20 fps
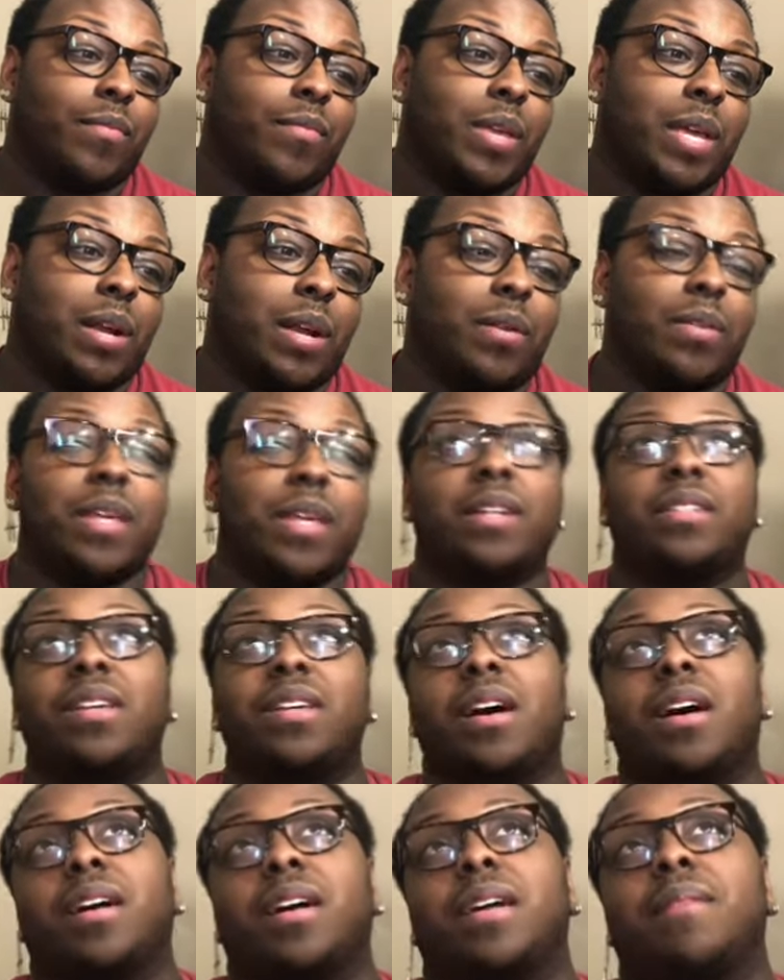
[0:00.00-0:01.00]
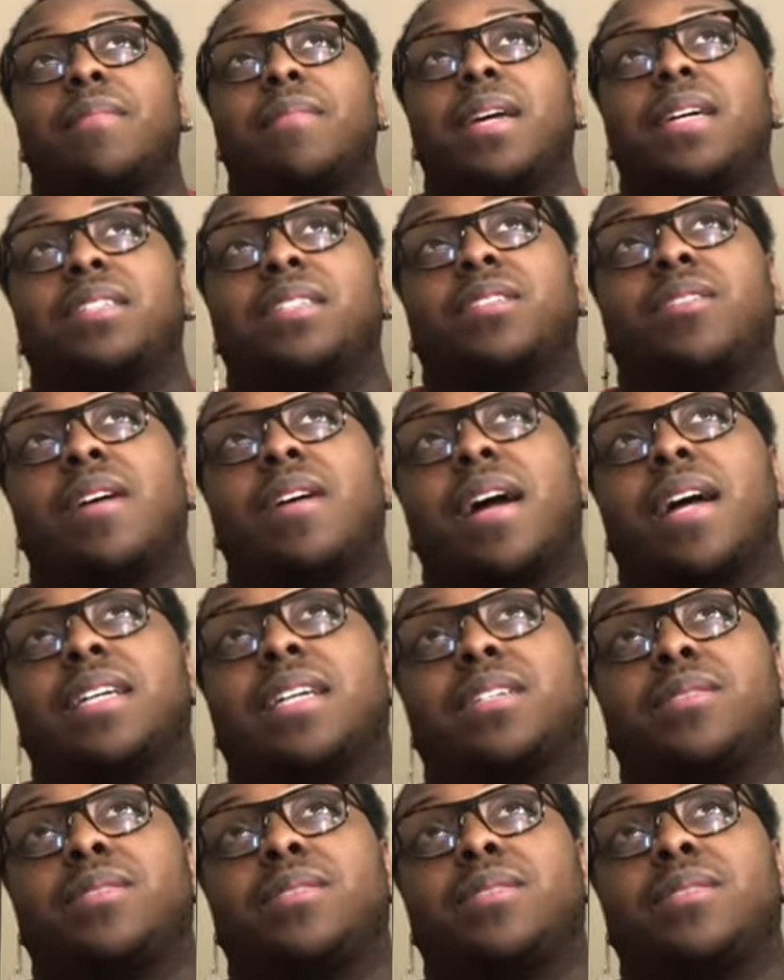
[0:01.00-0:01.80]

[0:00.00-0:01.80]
you know, they're talking. Mia's crying.